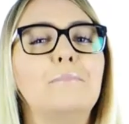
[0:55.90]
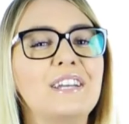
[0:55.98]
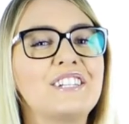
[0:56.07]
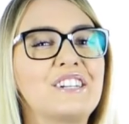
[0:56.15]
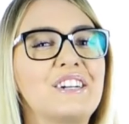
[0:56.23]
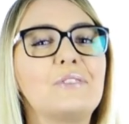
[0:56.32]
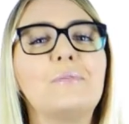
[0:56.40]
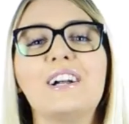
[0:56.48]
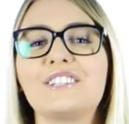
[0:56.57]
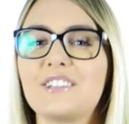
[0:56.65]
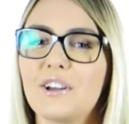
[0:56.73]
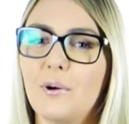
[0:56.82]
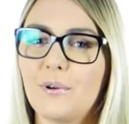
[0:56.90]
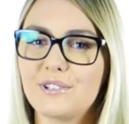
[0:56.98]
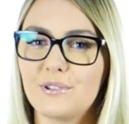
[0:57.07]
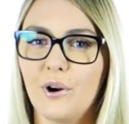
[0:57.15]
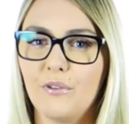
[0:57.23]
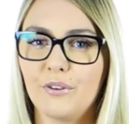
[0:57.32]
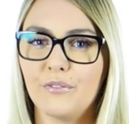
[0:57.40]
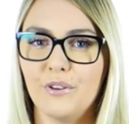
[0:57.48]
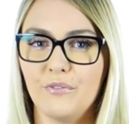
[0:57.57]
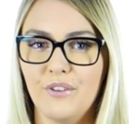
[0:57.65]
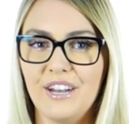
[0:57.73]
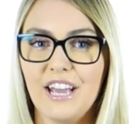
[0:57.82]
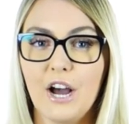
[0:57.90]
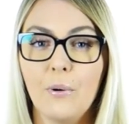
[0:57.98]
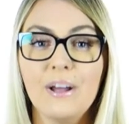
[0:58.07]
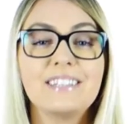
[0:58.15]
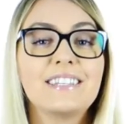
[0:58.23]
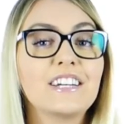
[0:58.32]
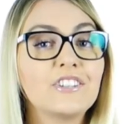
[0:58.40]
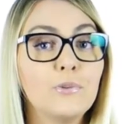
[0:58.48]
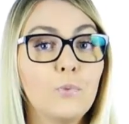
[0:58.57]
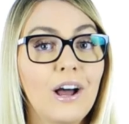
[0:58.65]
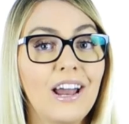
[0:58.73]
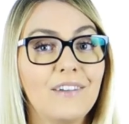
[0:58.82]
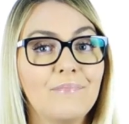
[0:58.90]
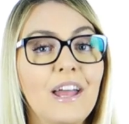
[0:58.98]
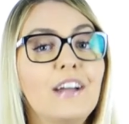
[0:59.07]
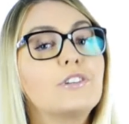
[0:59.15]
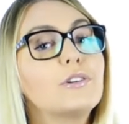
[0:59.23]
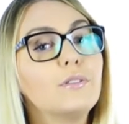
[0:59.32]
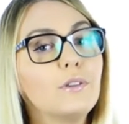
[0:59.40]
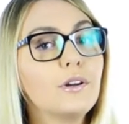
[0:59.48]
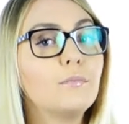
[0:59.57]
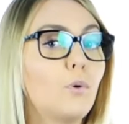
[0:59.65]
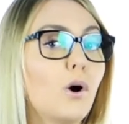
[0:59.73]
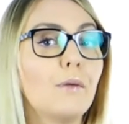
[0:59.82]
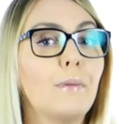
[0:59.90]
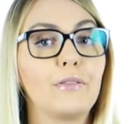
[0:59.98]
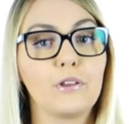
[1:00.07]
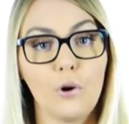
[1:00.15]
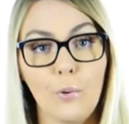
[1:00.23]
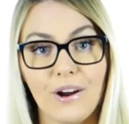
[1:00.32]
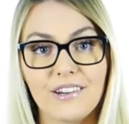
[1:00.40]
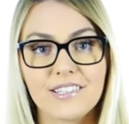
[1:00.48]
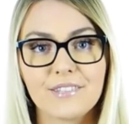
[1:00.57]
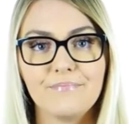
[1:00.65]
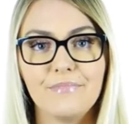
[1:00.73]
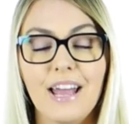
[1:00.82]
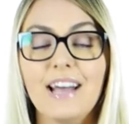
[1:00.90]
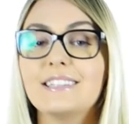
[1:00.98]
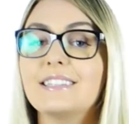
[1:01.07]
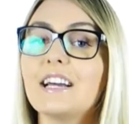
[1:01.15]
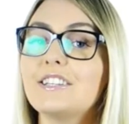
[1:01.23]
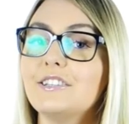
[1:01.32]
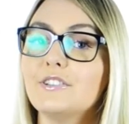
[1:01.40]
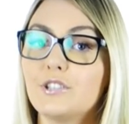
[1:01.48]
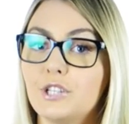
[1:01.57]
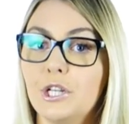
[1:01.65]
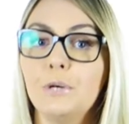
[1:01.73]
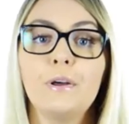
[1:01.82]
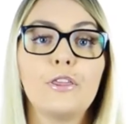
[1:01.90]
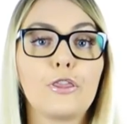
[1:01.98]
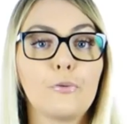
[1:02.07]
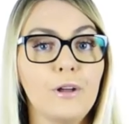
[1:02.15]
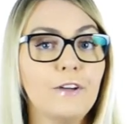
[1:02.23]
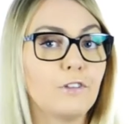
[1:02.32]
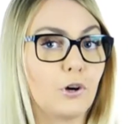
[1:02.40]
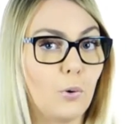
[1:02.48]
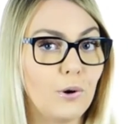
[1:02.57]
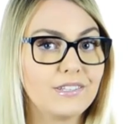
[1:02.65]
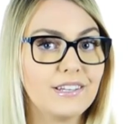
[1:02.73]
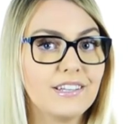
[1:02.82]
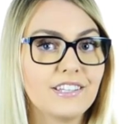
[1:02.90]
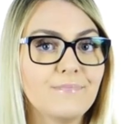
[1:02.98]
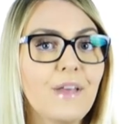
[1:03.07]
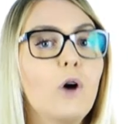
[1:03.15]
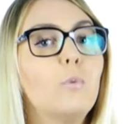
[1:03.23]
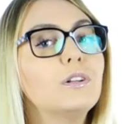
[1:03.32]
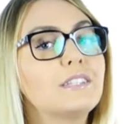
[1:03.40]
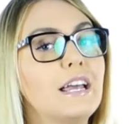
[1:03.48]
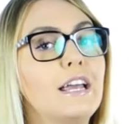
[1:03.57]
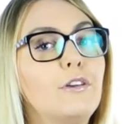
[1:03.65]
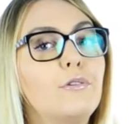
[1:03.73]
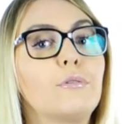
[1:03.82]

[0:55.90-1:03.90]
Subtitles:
Be sure to watch the course overview video in Section 1 to learn more about the course. Sections 2 and 3 of the courses will take